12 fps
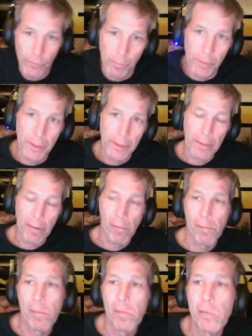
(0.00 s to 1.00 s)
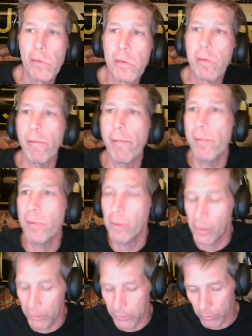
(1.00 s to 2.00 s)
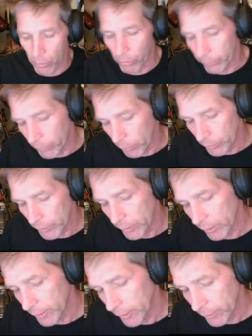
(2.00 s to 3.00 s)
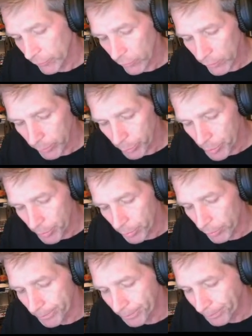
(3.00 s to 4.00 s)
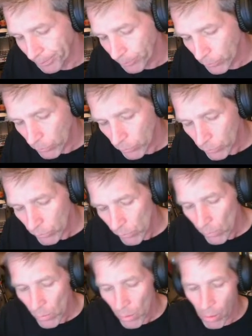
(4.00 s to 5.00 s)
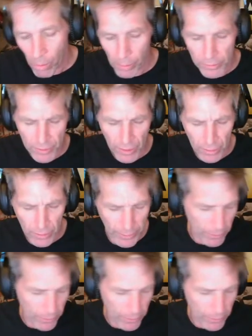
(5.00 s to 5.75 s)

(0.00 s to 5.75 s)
me. I'm gonna focus on things for other people. It's kind of like